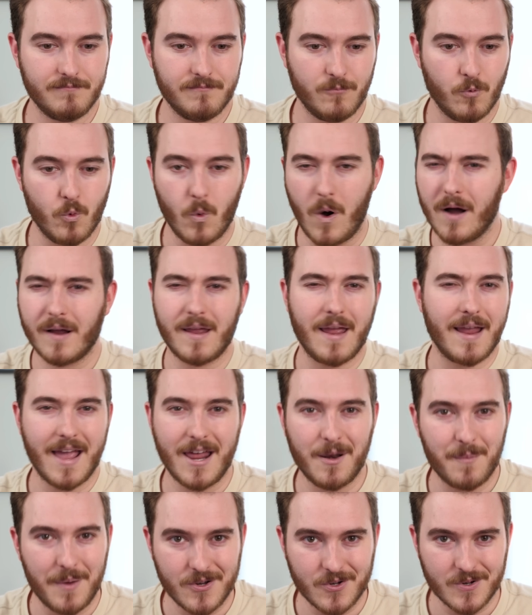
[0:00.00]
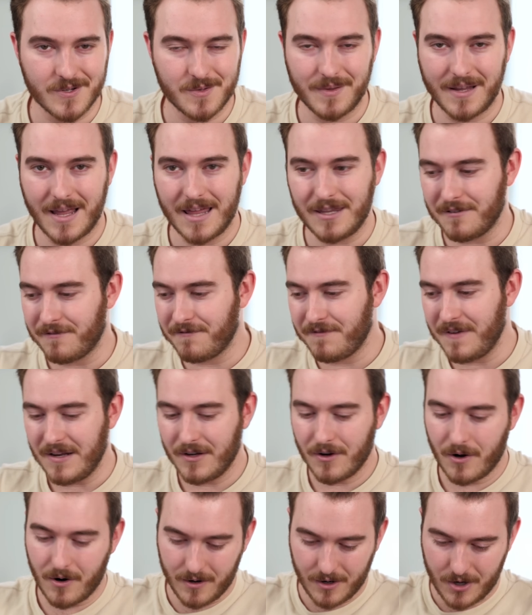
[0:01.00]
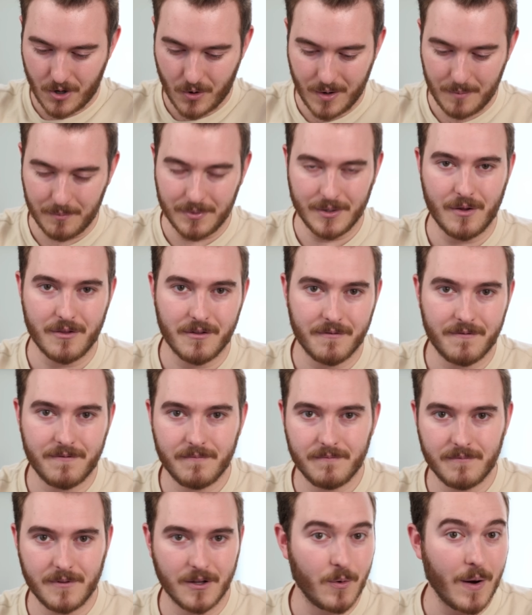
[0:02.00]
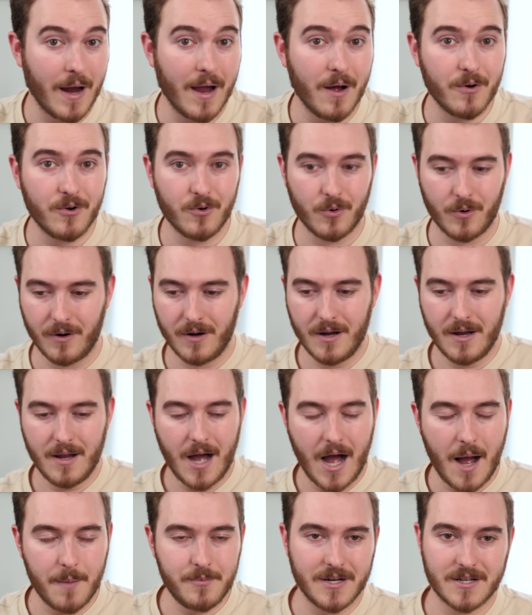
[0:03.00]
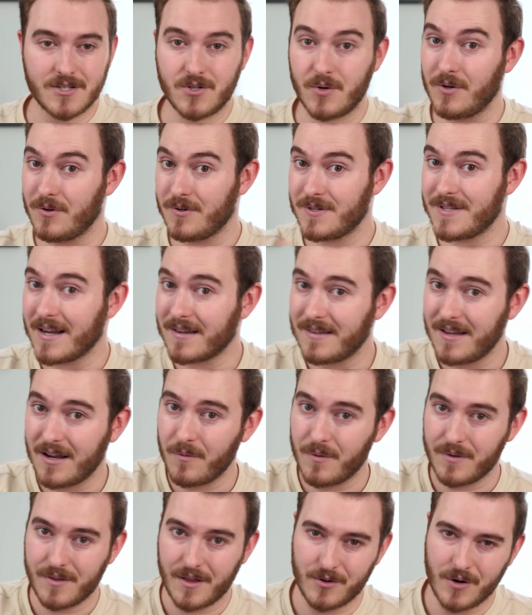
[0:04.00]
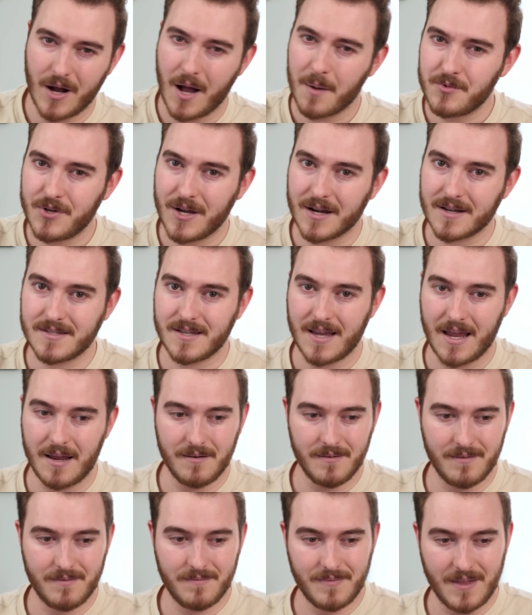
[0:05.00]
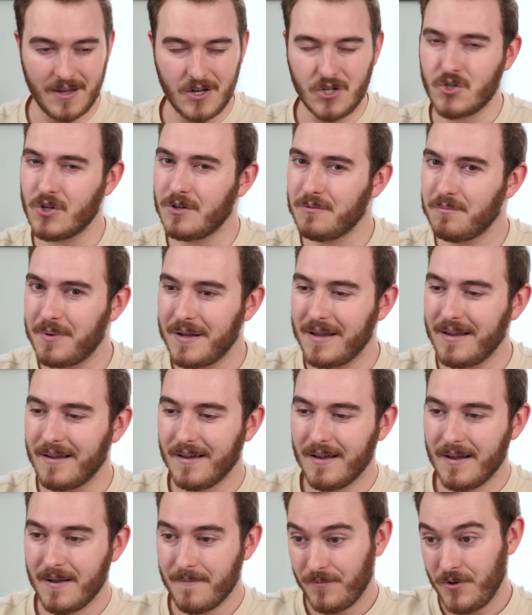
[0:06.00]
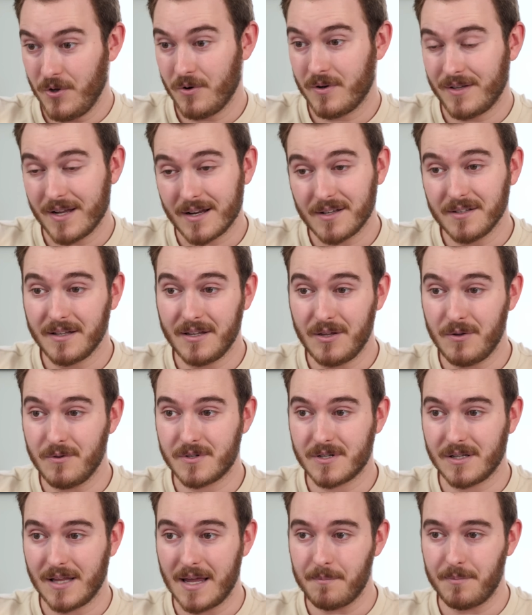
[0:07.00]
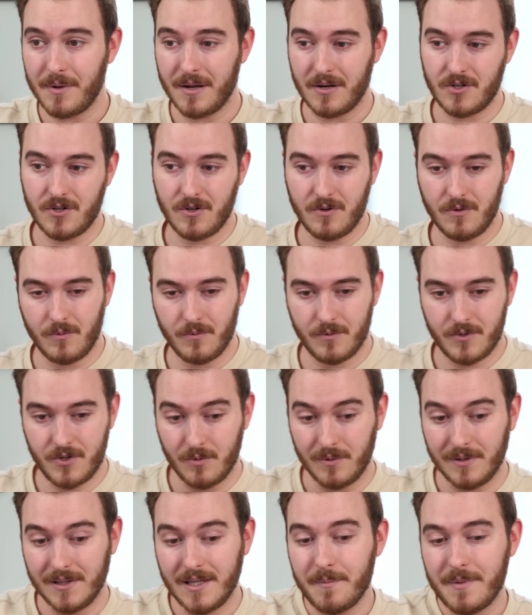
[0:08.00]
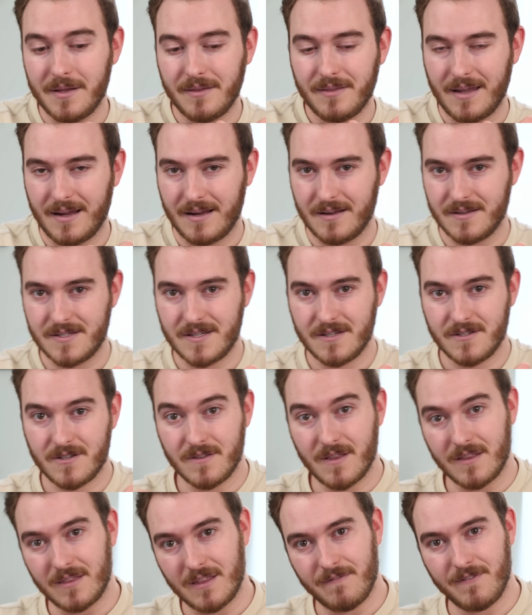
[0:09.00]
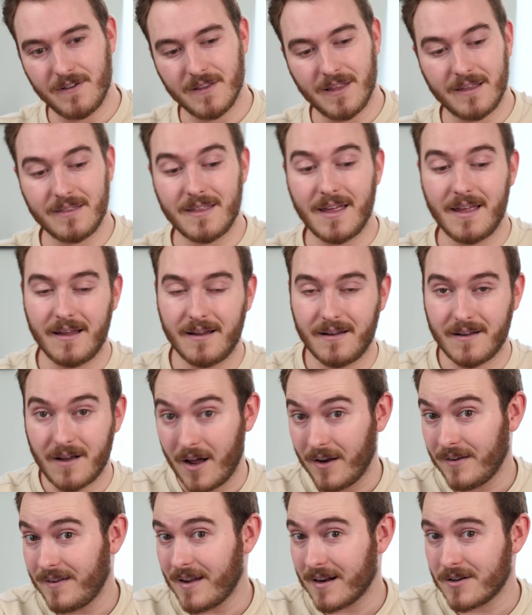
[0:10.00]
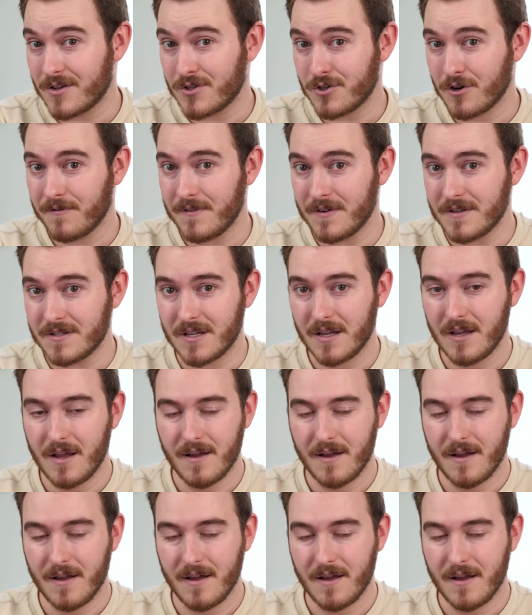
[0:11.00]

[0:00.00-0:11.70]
walking animation or something and the feet are going below the ground or objects are intersecting with other objects and they shouldn't be. You could technically use clamping to limit things so that they feel like they contact a surface